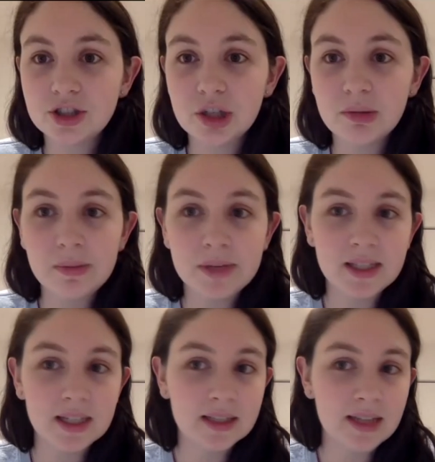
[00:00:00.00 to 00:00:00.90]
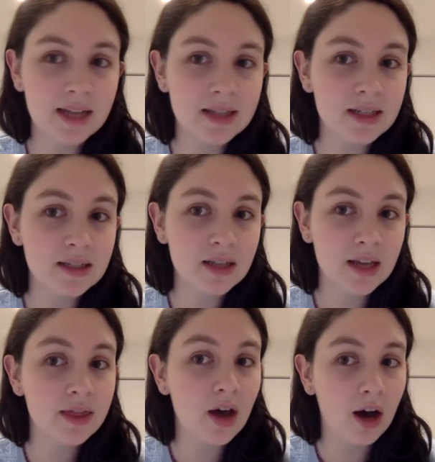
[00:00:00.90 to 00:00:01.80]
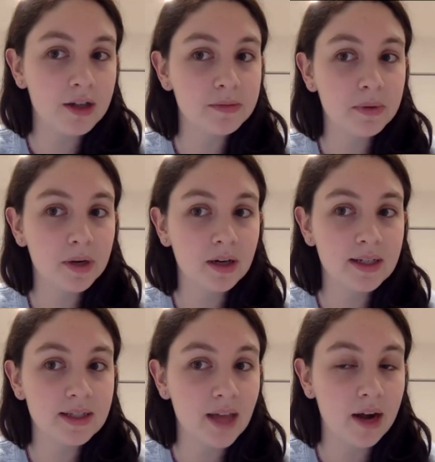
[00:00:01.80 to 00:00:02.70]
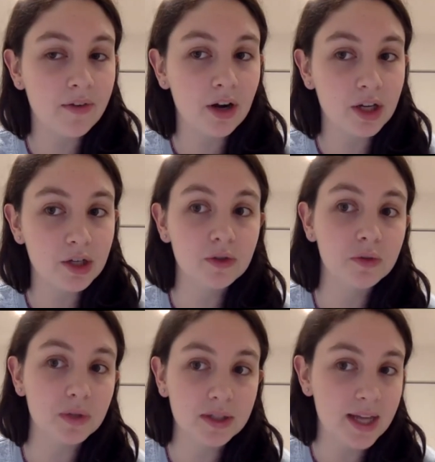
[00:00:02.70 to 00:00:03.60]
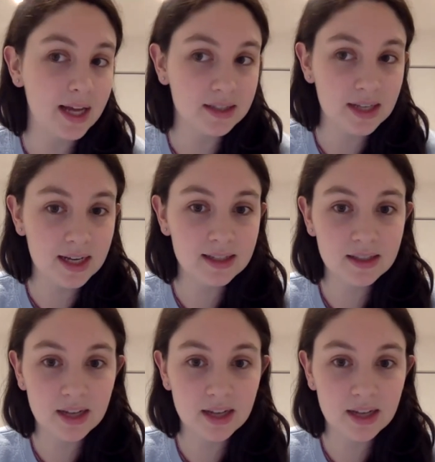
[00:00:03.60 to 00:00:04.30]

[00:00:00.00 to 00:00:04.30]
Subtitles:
should we be seeing dentists in the hospital instead of our usual dentist?